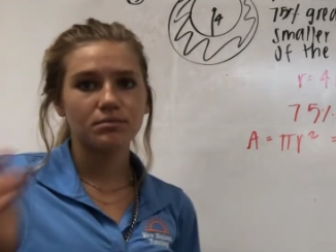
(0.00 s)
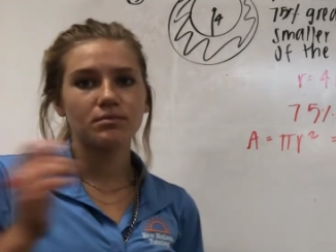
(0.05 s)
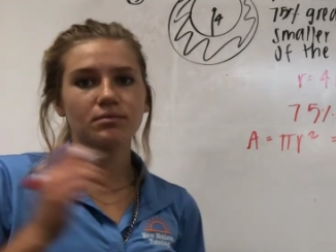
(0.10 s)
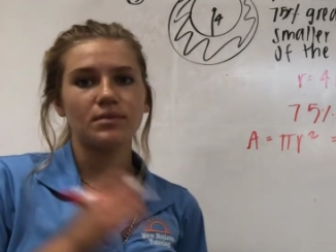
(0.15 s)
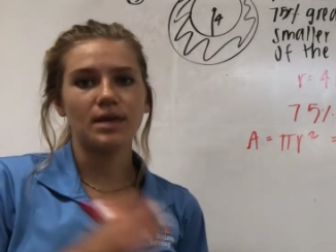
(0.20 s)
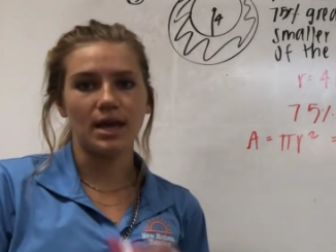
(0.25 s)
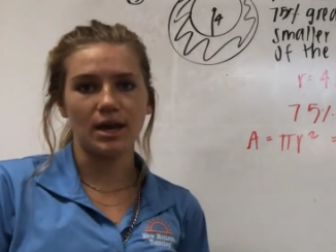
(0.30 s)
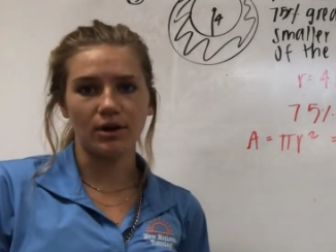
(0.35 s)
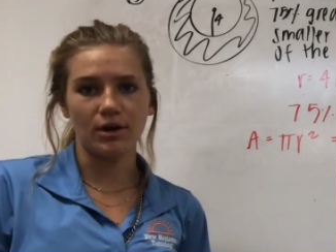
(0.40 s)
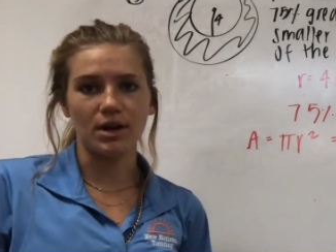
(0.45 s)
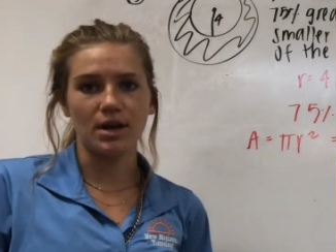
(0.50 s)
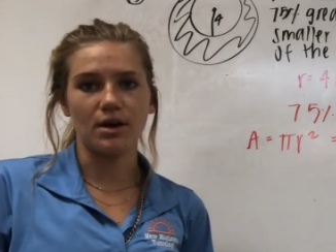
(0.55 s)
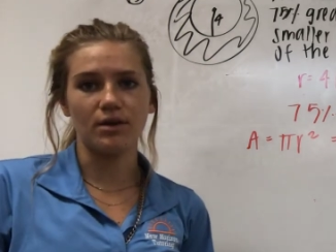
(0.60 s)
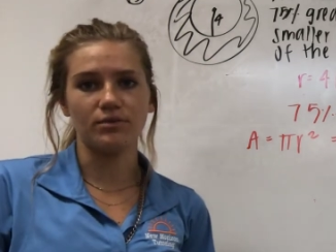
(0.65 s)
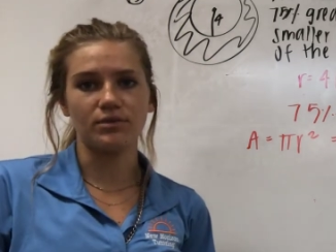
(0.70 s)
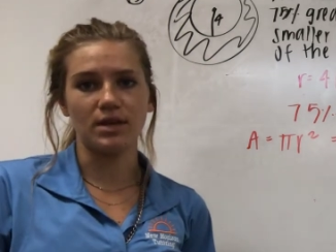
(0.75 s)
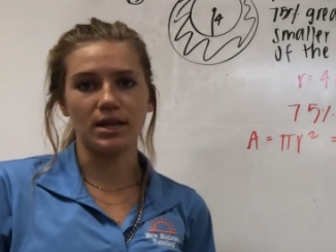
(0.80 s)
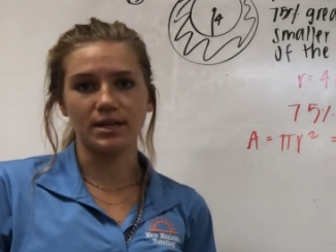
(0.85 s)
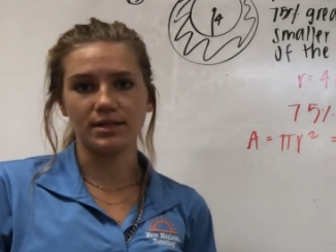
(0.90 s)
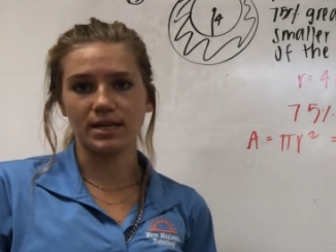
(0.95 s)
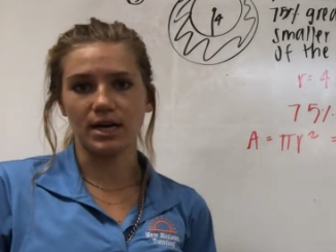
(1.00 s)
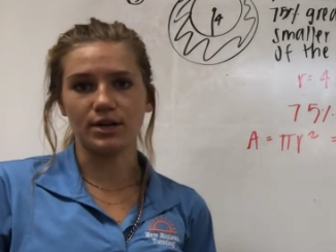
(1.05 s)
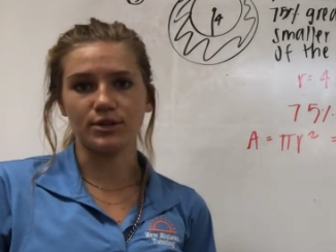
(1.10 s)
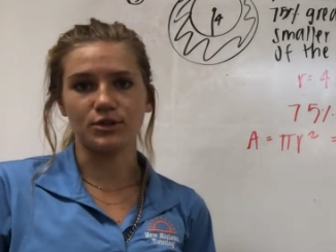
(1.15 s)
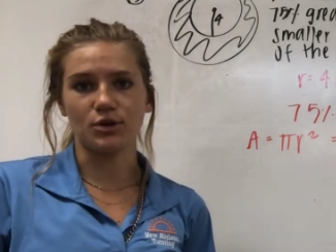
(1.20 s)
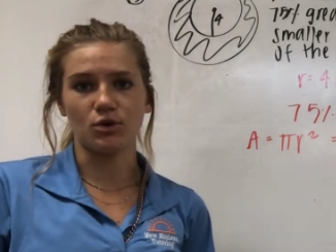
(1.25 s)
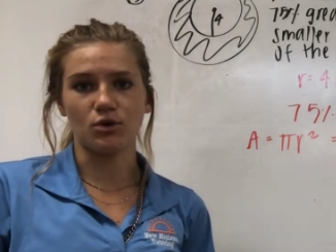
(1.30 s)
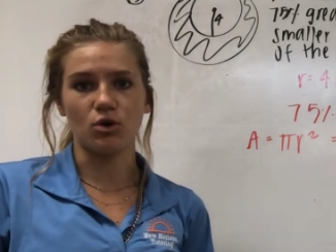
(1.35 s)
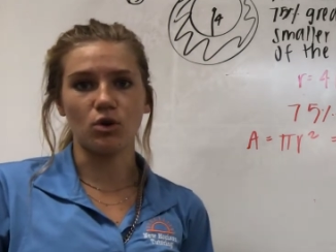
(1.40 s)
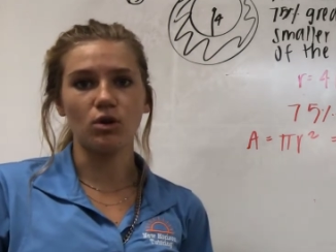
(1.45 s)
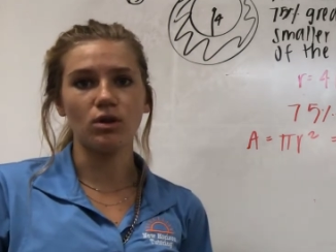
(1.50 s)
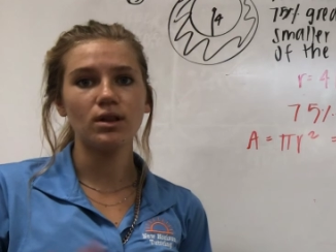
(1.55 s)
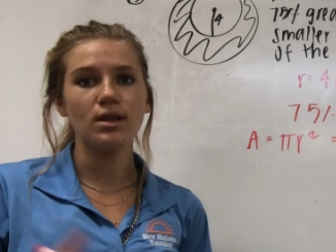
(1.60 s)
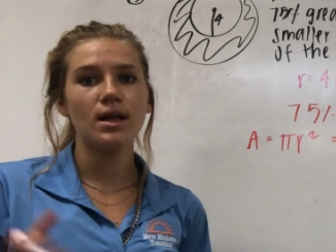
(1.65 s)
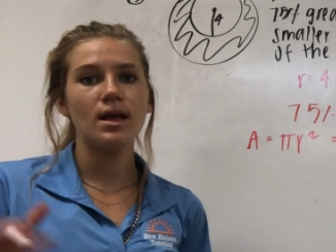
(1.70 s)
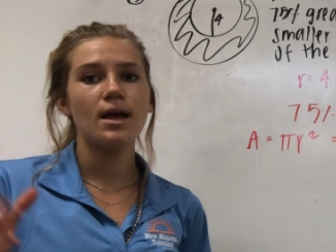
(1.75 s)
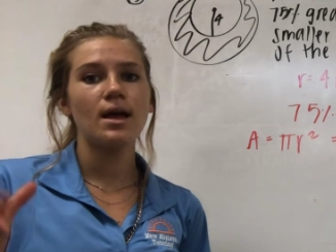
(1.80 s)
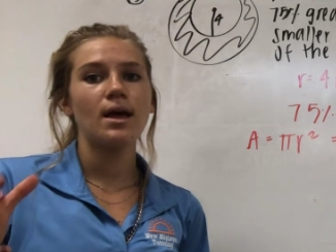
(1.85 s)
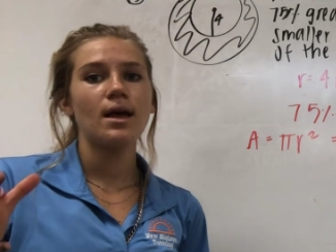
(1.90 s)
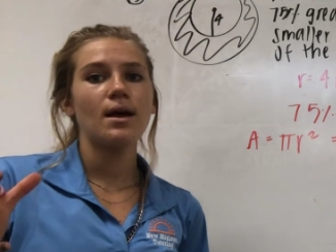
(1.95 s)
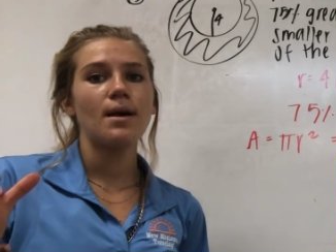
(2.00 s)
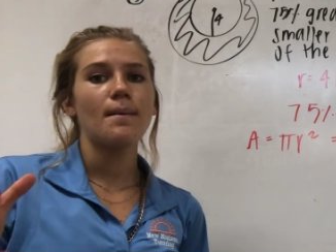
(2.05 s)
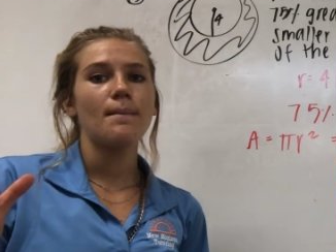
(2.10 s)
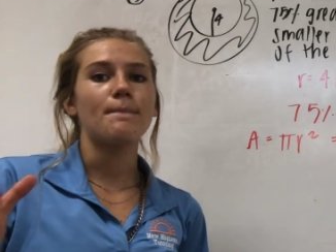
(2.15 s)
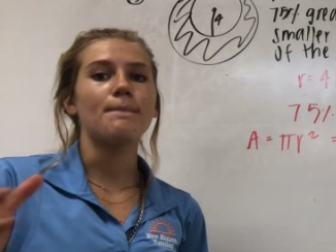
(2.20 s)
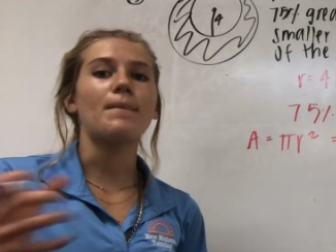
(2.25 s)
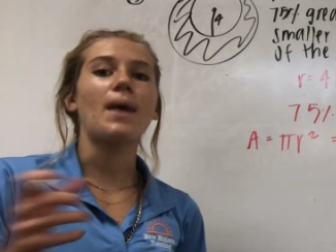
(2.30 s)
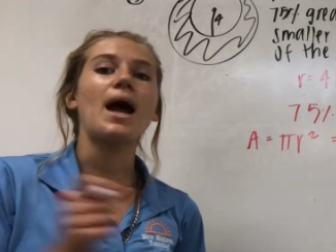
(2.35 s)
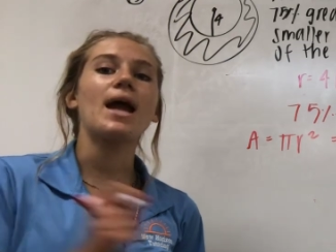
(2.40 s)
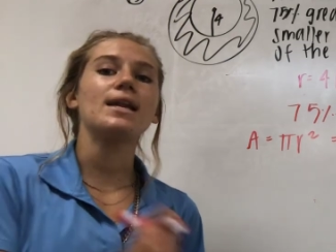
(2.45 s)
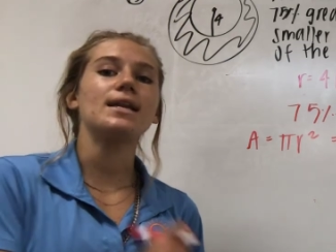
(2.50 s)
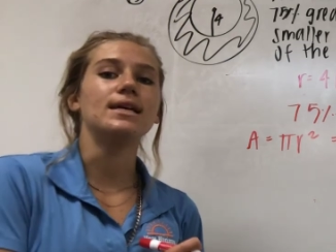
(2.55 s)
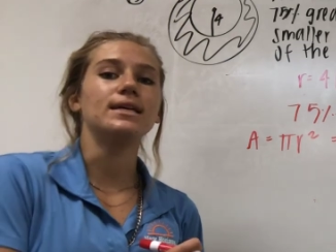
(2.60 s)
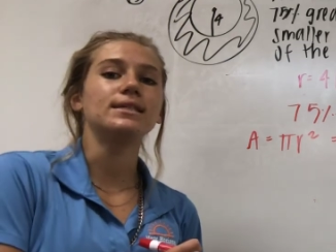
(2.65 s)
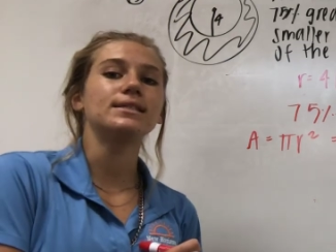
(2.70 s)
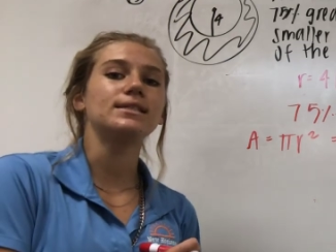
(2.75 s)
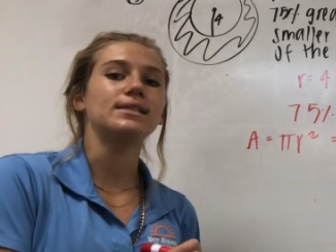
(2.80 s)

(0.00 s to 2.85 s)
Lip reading: the area of the entire circle minus